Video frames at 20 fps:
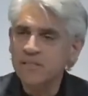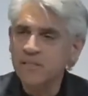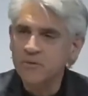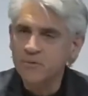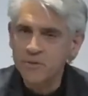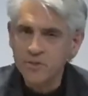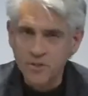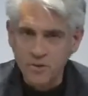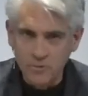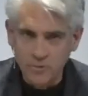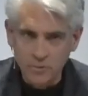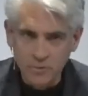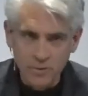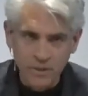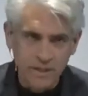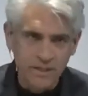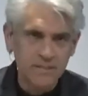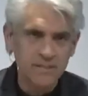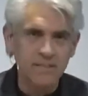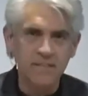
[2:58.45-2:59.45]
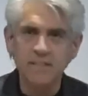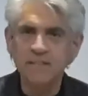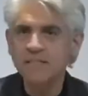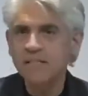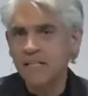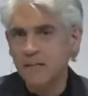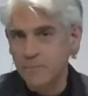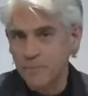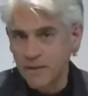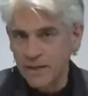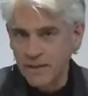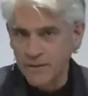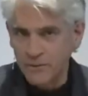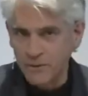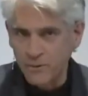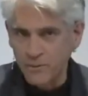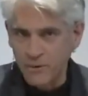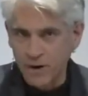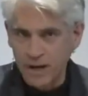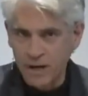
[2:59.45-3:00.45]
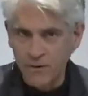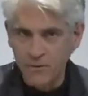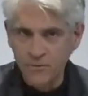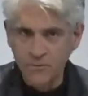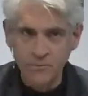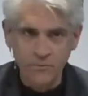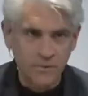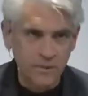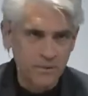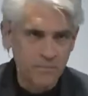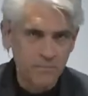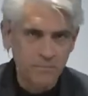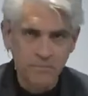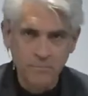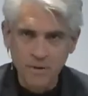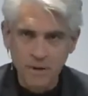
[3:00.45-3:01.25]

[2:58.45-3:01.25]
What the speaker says: once he was a renunciate, sleeping on the ground